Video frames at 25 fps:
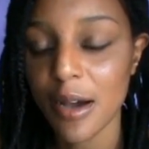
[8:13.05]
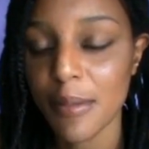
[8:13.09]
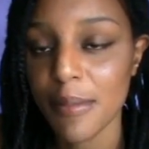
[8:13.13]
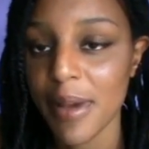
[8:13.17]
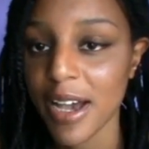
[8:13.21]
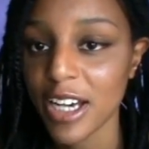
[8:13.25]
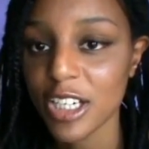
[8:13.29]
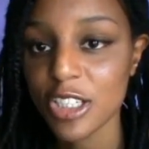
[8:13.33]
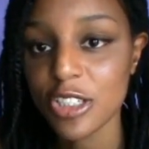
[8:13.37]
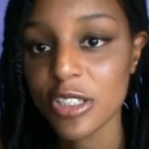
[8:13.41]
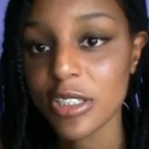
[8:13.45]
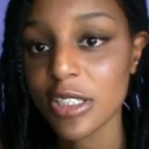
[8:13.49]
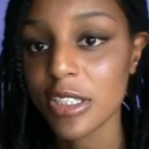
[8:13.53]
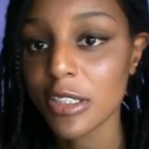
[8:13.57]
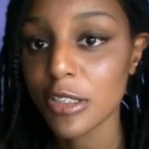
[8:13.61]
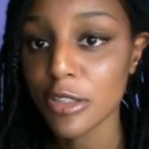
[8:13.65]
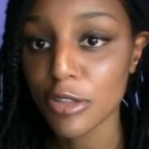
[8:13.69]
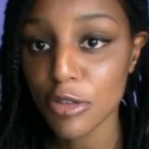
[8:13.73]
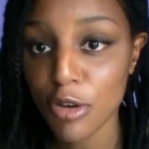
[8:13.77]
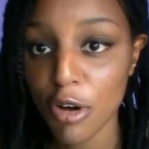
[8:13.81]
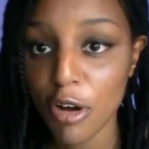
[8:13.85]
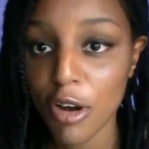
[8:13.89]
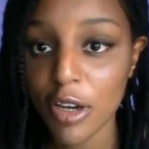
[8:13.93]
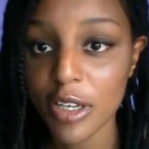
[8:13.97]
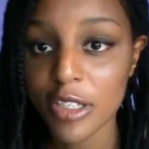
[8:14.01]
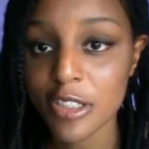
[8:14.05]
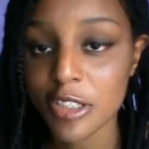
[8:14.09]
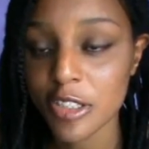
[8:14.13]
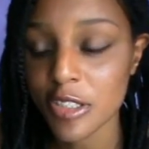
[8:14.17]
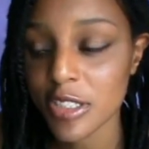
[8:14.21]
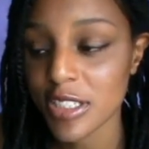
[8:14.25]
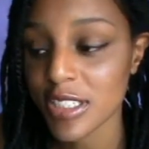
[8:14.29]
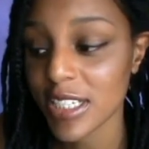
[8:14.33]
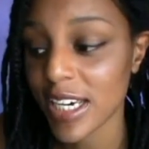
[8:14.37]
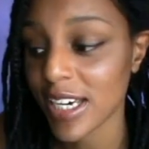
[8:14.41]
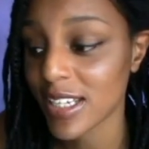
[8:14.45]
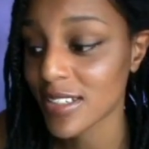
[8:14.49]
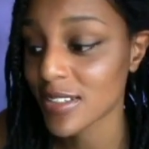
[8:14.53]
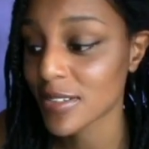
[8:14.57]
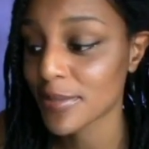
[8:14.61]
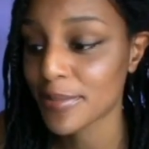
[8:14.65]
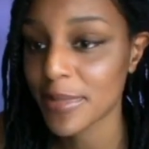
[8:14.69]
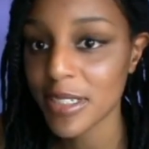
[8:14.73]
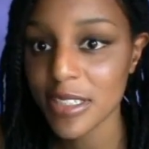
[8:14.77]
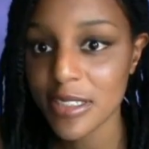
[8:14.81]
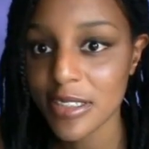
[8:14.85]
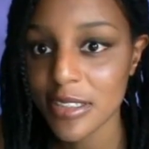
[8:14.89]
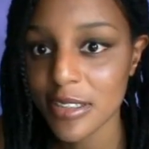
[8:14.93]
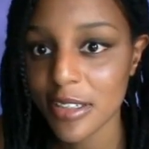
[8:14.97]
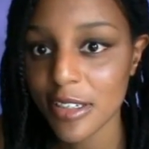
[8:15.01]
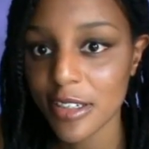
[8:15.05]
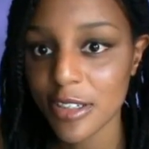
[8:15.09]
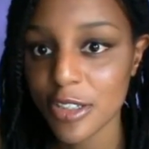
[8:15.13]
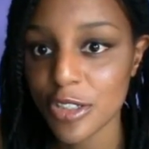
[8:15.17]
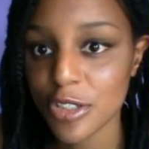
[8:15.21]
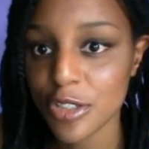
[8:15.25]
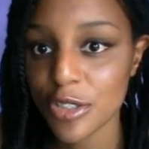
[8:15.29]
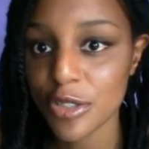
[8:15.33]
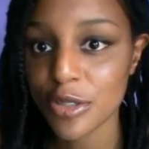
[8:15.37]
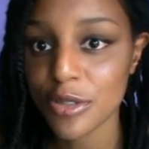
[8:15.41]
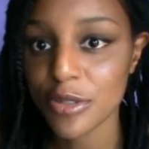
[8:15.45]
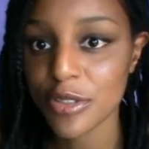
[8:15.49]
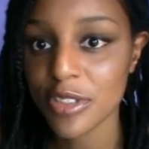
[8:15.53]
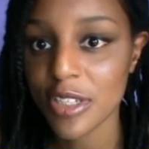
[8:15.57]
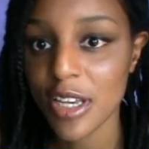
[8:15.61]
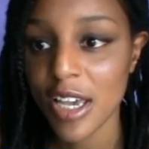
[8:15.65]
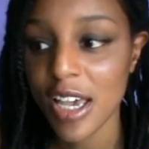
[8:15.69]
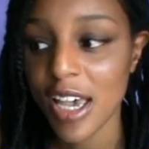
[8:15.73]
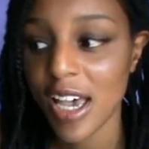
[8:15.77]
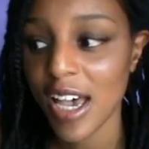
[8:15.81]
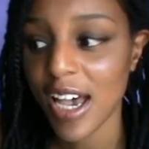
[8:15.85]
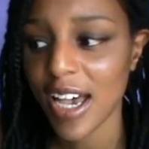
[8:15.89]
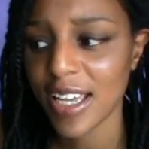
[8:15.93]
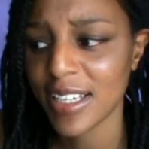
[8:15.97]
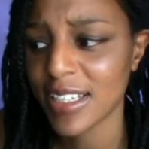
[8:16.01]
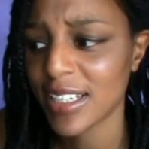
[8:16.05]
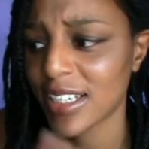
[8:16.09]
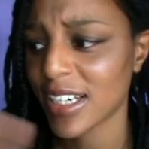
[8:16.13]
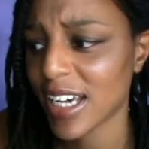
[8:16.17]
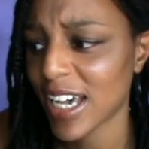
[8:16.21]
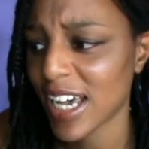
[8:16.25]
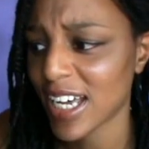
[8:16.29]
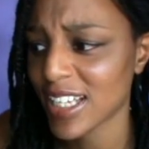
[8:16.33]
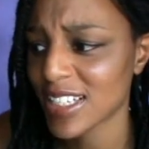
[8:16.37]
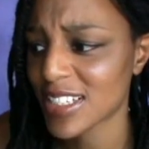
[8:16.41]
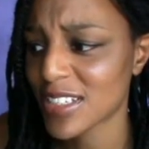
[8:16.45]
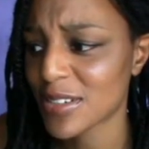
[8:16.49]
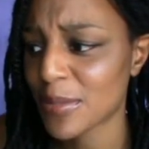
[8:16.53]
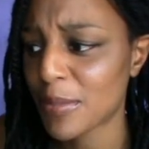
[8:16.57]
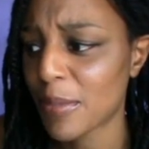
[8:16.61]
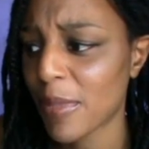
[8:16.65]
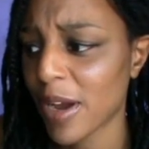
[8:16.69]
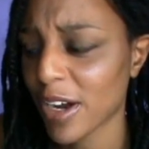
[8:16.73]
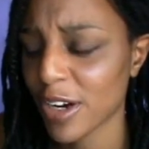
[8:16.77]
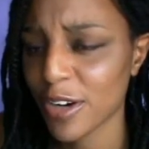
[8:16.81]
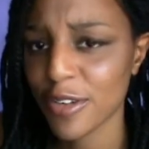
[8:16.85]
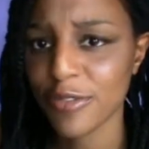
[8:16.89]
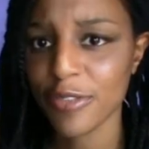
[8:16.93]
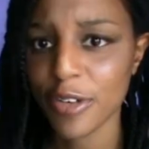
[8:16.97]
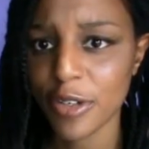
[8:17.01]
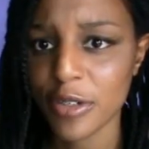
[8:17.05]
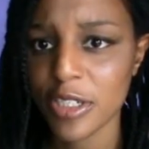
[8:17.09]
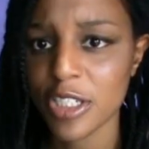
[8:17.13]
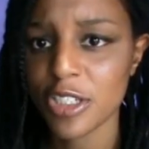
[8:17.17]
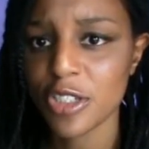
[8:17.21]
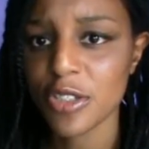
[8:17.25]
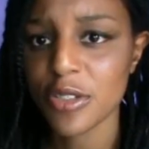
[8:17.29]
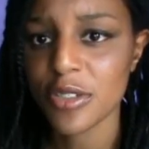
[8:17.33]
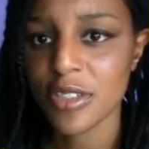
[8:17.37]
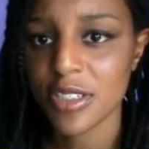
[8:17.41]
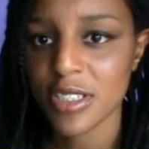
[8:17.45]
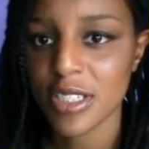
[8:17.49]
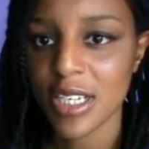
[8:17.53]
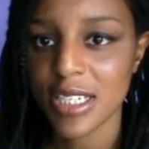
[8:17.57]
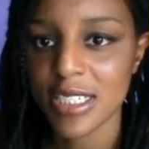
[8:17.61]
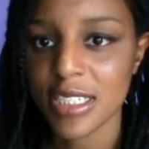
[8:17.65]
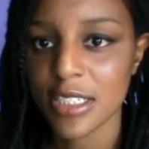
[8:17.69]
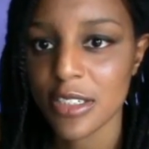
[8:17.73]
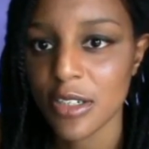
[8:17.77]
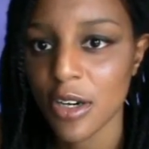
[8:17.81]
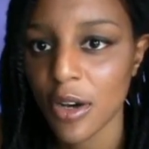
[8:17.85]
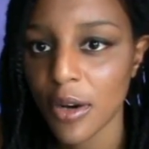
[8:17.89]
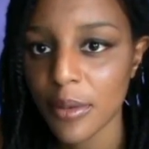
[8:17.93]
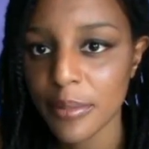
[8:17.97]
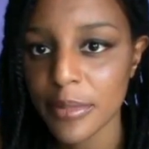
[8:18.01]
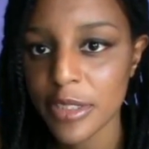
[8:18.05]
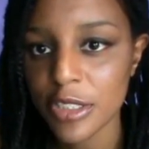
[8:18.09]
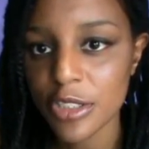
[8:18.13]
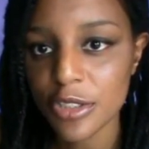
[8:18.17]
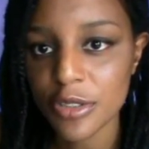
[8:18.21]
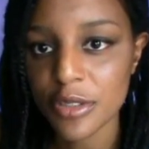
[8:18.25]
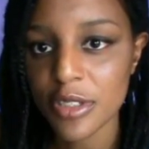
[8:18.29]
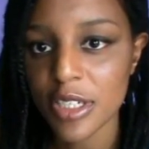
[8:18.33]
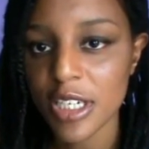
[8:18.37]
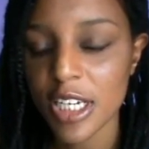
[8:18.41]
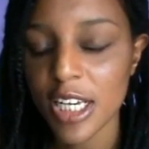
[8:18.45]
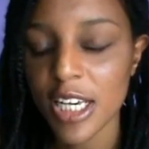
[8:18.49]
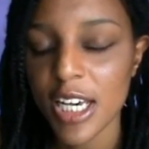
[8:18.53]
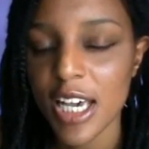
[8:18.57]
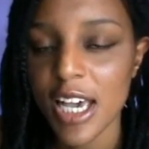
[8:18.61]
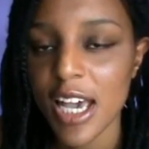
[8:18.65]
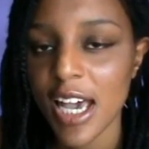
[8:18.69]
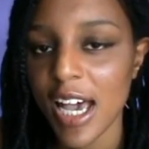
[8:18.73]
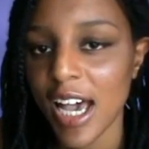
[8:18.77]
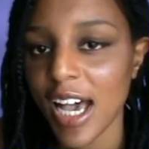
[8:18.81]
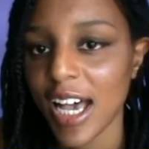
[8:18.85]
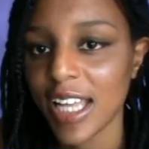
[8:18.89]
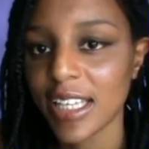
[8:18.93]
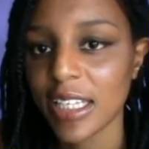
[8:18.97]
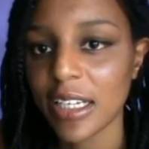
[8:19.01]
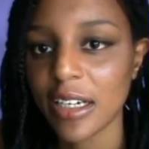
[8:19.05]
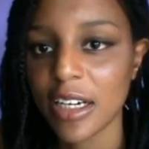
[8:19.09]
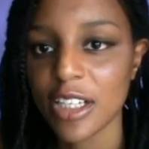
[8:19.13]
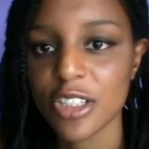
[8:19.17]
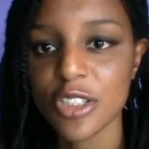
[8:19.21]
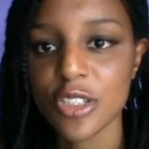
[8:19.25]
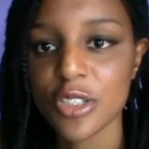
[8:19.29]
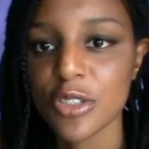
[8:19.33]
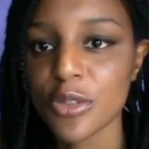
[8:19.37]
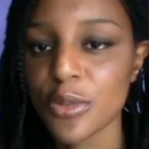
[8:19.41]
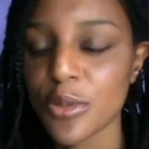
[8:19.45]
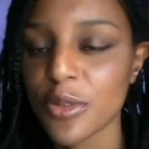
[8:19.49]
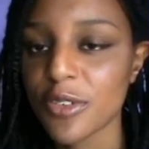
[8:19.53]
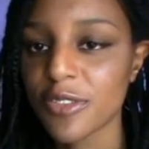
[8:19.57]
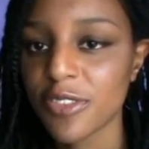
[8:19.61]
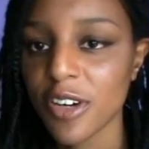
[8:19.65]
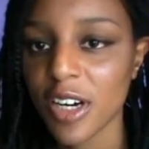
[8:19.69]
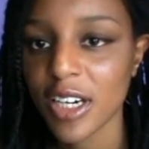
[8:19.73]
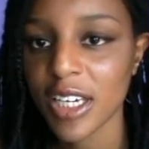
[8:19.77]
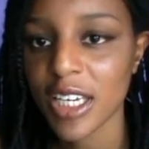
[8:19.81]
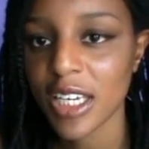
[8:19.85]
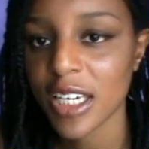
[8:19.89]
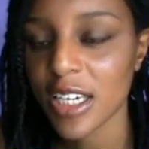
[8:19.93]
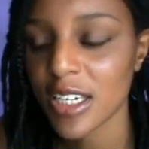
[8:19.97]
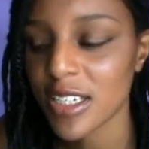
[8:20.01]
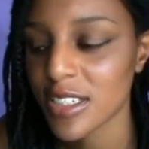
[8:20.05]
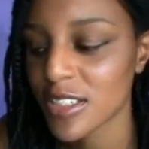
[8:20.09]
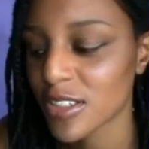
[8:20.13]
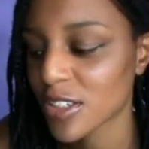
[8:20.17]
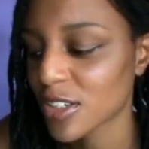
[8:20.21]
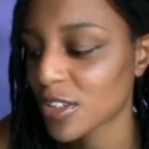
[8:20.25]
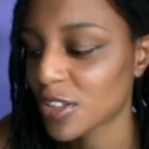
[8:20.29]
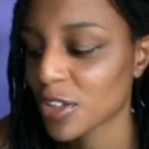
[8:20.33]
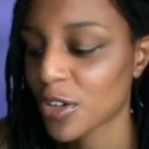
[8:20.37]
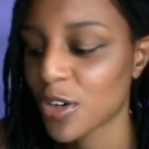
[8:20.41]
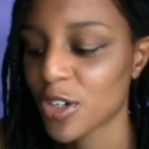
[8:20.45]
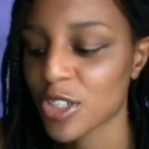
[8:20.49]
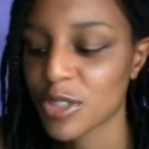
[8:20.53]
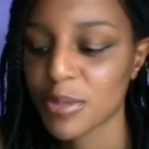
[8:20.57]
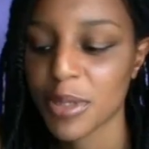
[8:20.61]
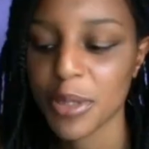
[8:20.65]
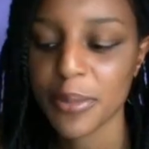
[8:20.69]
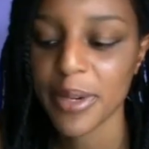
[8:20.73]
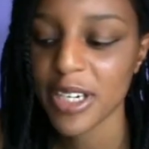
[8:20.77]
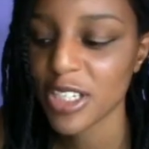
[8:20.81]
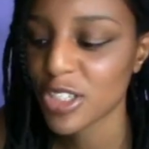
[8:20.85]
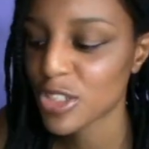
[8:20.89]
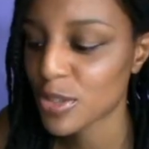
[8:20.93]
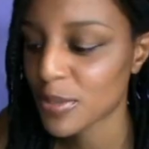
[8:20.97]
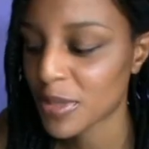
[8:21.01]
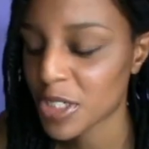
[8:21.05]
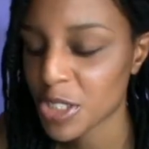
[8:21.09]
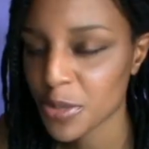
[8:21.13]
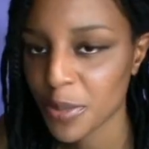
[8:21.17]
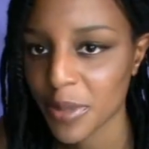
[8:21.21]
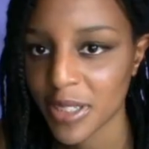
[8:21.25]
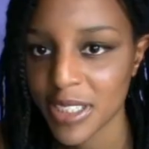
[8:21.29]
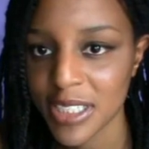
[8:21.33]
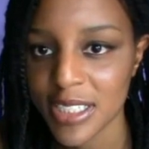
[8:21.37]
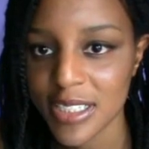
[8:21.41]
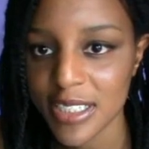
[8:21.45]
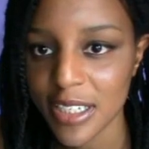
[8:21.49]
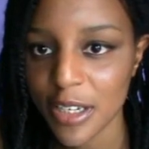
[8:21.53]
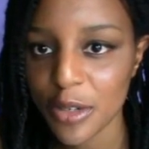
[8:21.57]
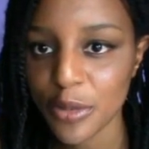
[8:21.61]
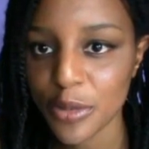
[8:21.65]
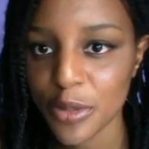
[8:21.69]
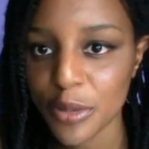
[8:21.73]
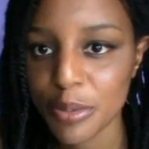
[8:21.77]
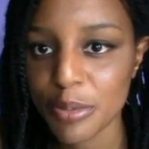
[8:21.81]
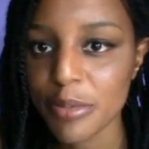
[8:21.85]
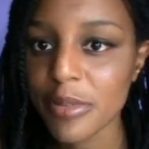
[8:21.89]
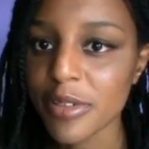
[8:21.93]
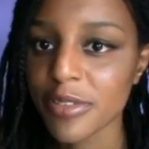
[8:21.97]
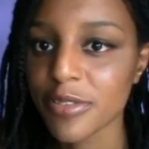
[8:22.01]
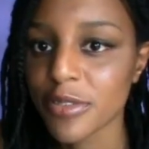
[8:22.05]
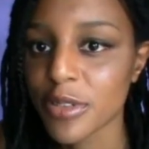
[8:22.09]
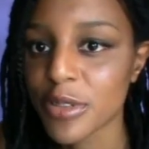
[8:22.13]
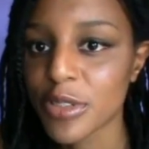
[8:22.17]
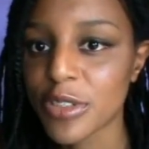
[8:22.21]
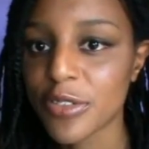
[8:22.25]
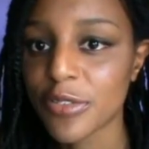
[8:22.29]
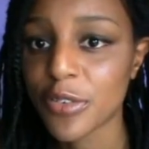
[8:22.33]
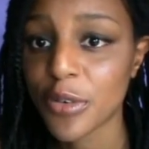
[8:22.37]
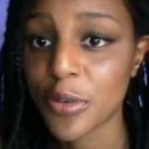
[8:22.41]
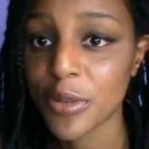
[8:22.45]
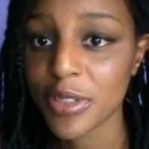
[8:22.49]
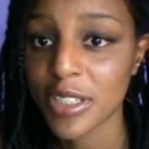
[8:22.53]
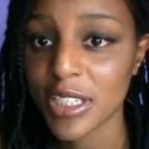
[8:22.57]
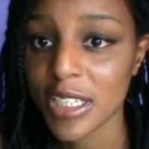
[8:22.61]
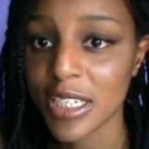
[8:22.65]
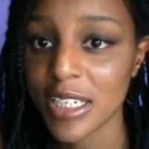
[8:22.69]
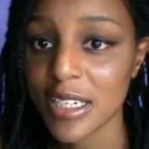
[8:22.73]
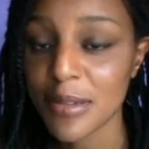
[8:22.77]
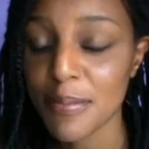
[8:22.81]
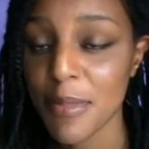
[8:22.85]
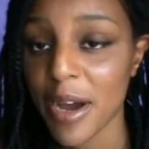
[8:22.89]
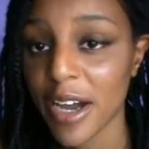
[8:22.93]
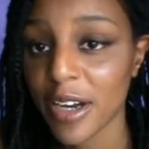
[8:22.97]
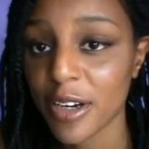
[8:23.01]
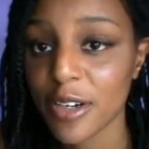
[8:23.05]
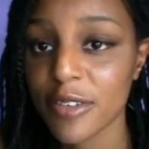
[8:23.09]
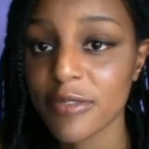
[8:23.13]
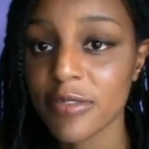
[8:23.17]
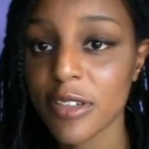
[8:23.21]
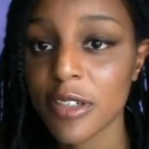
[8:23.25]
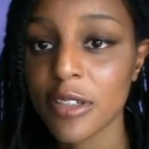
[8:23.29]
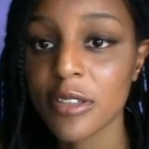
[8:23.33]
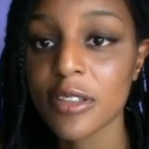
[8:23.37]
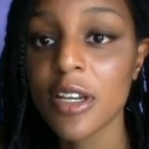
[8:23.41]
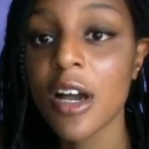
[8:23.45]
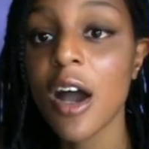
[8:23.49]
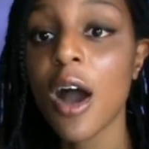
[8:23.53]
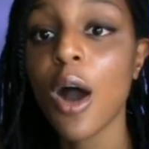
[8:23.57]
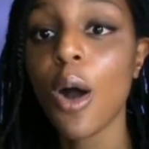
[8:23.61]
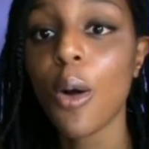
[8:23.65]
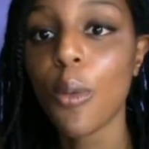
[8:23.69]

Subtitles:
I'm actually not. It's just I had some internet issues, and then I had some microphone issues because I did commentary, and then I just thought, fuck it, it's going to cost me way too much money to get all the peripherals for the microphone.